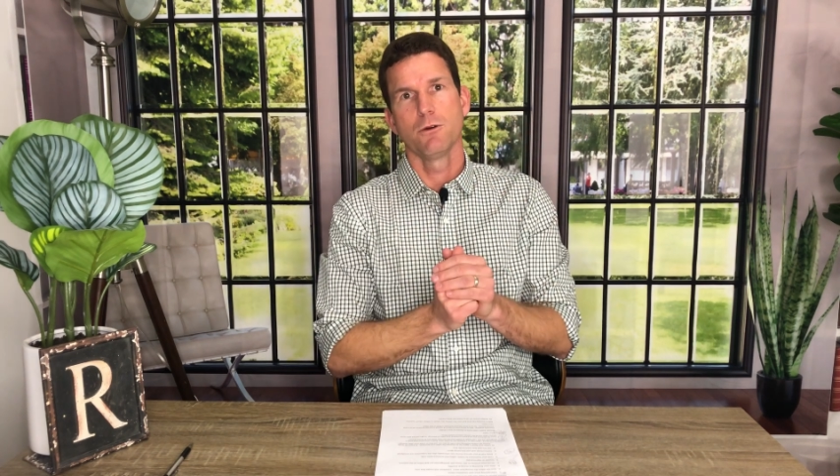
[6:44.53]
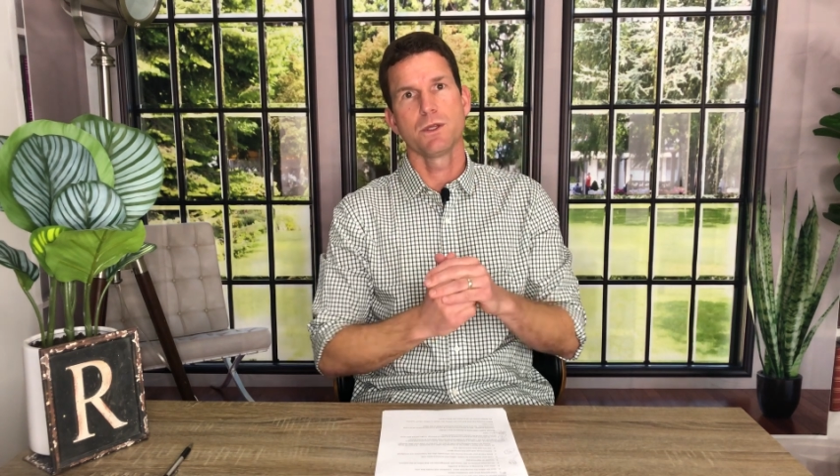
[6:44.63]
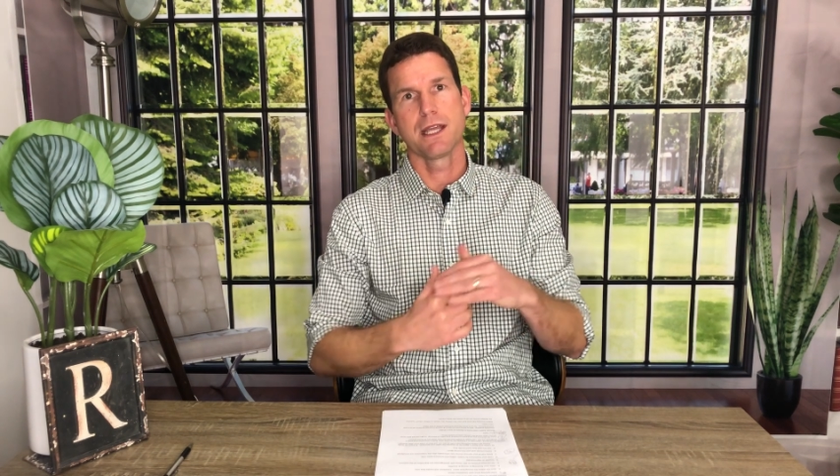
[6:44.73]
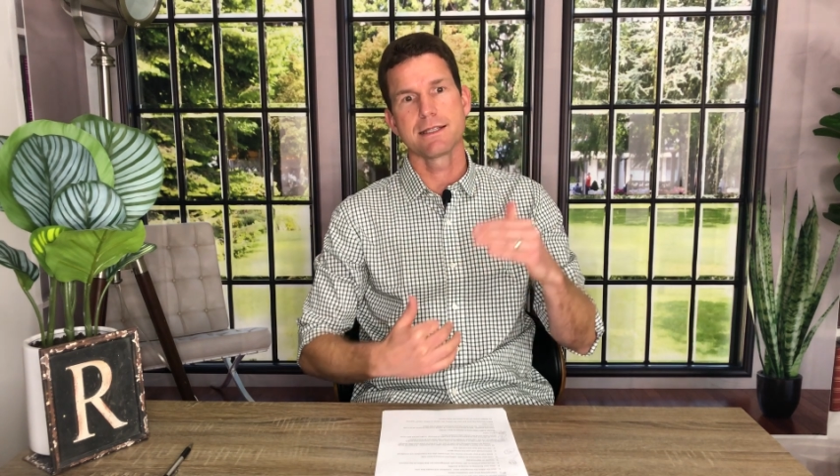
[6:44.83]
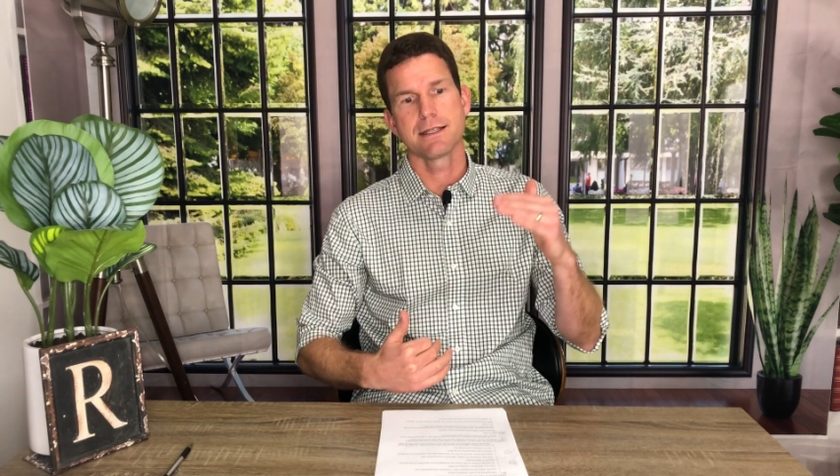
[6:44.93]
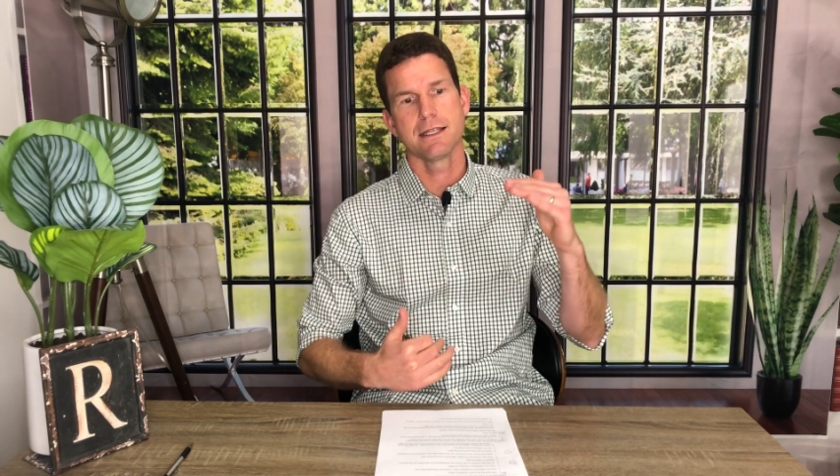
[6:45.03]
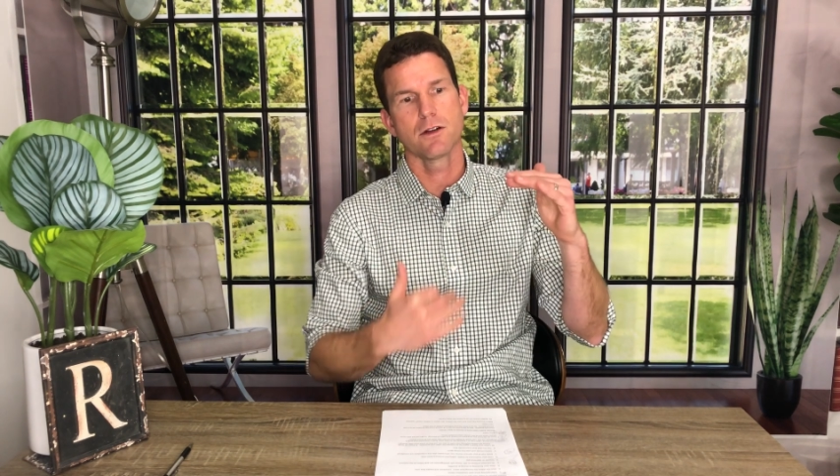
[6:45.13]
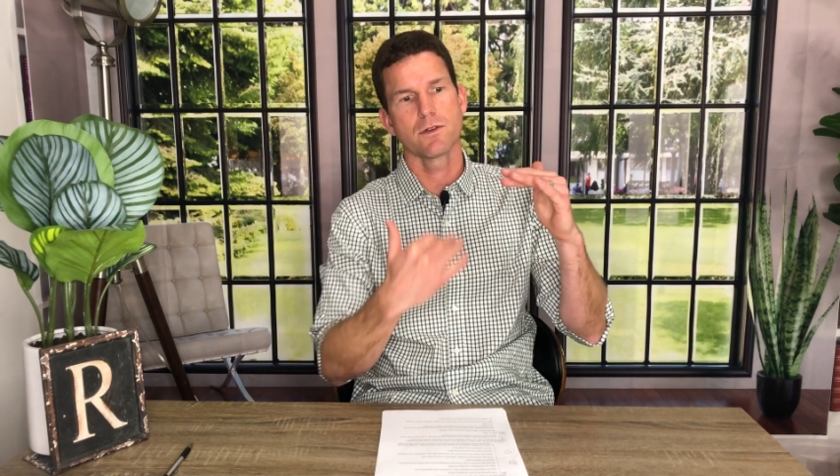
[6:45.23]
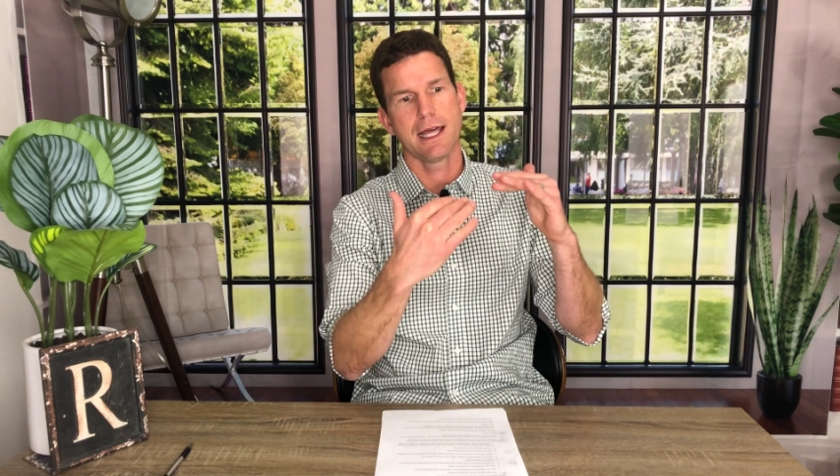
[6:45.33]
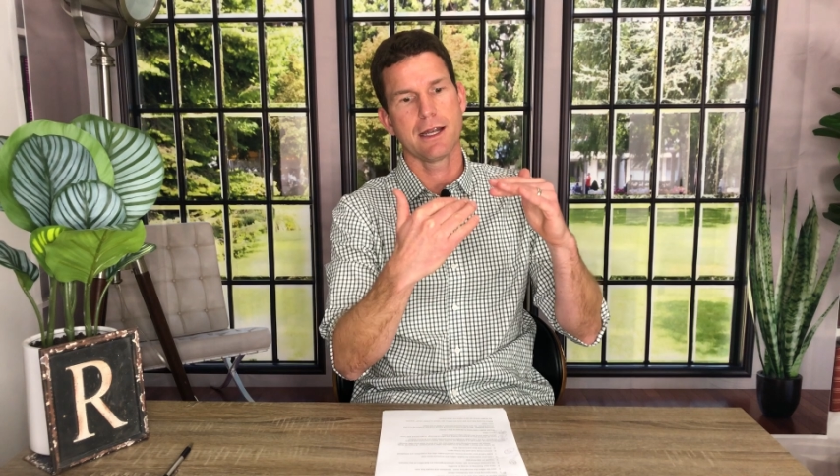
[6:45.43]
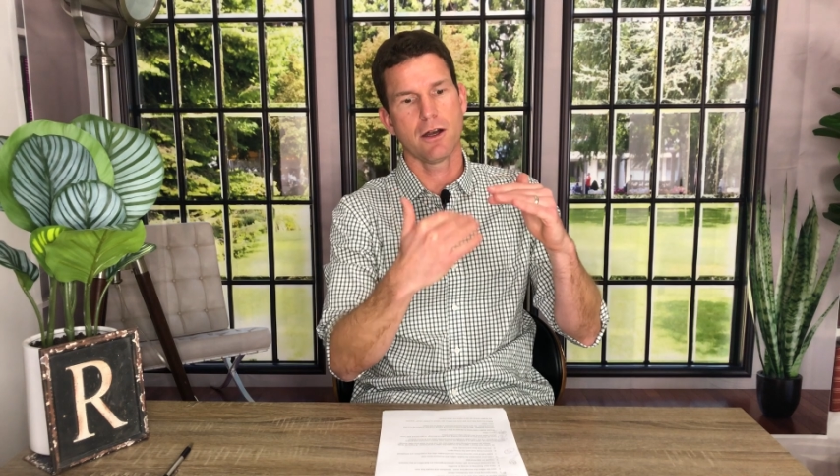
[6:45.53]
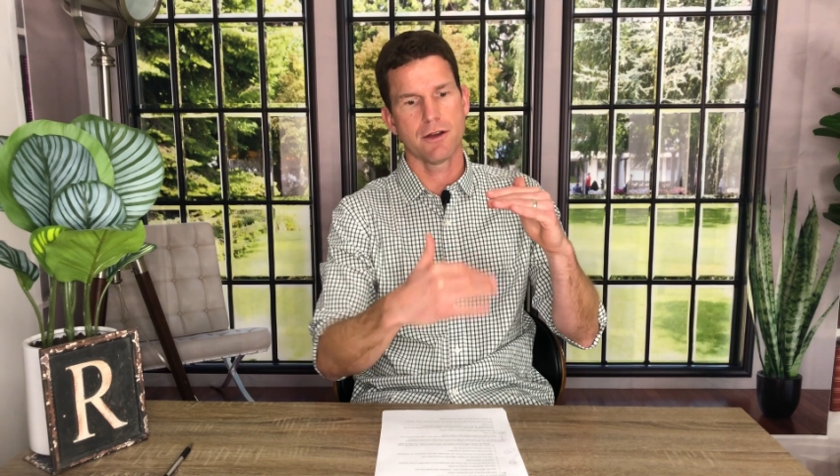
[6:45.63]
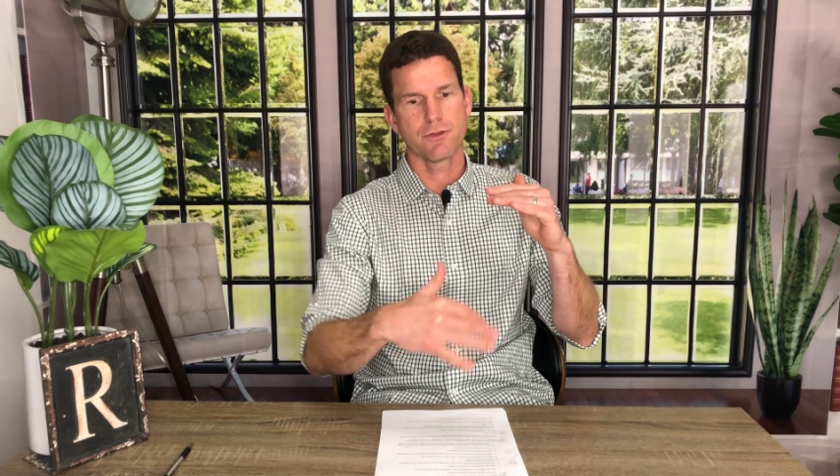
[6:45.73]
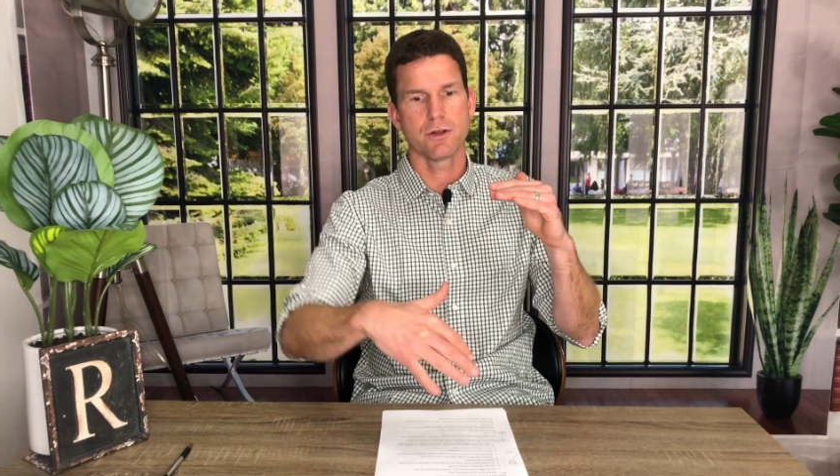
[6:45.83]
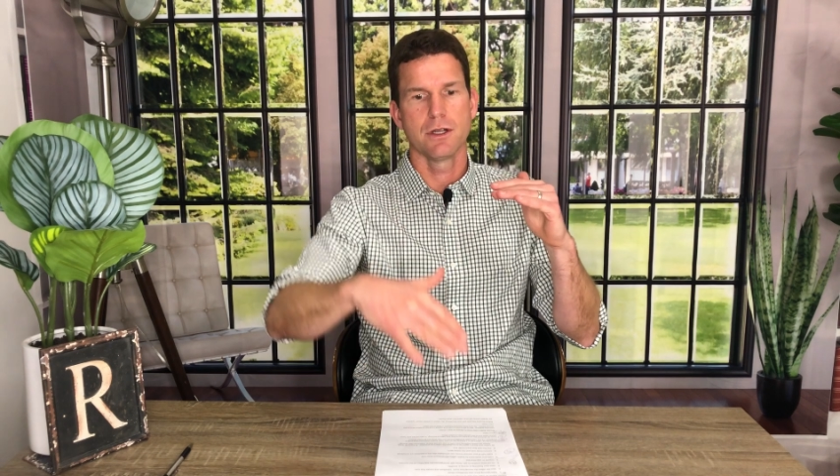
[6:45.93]
When they send over that
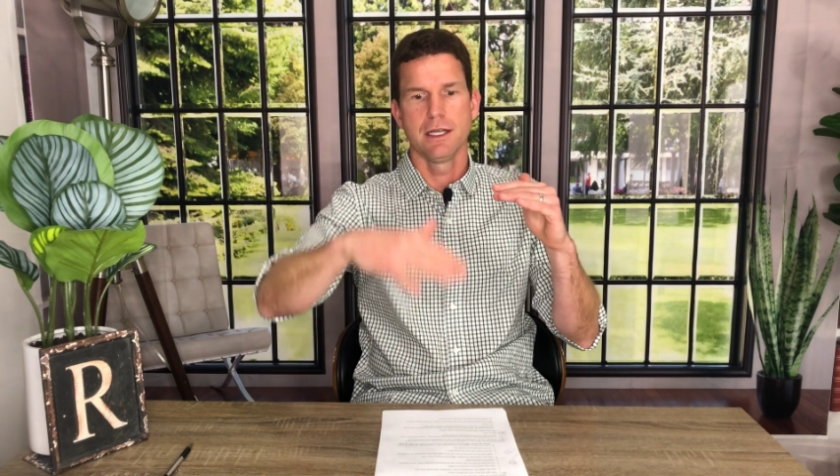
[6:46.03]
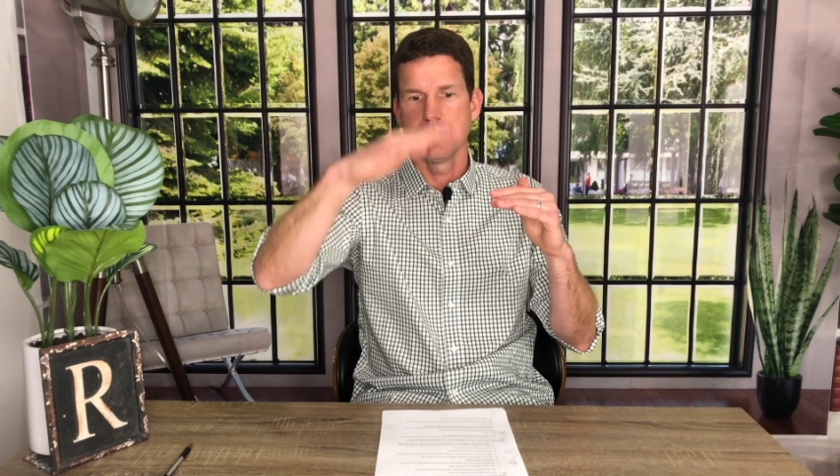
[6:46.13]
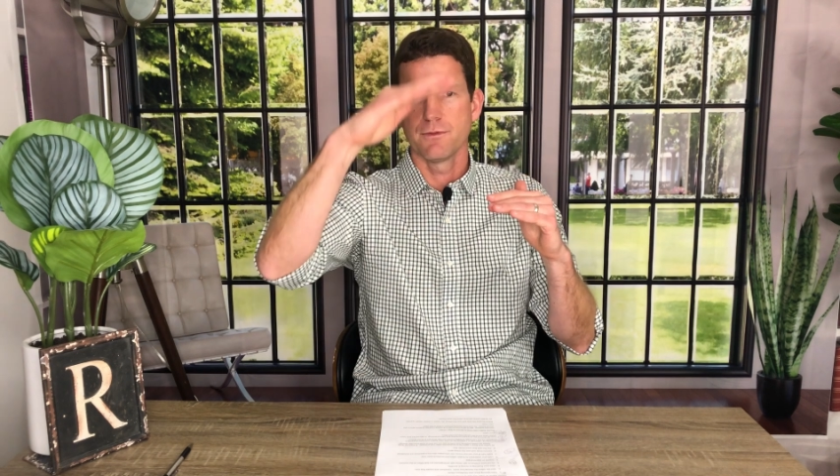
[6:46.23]
offer,